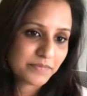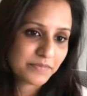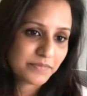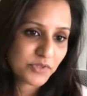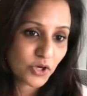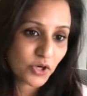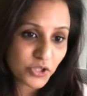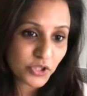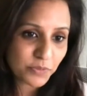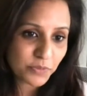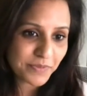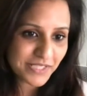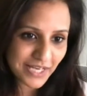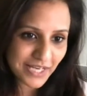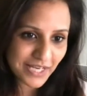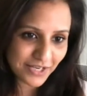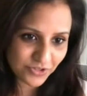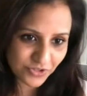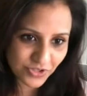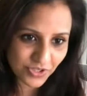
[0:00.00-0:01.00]

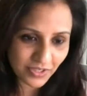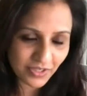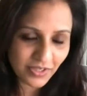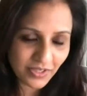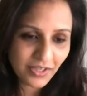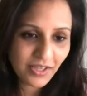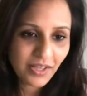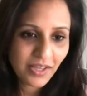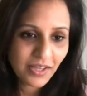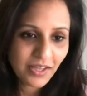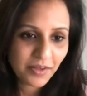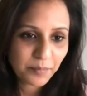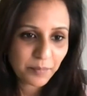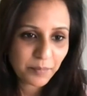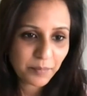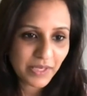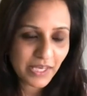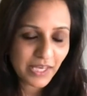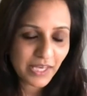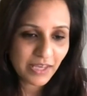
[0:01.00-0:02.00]
documentation,
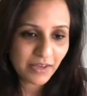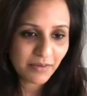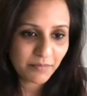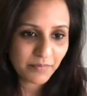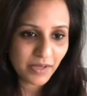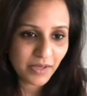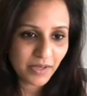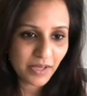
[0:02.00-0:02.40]
became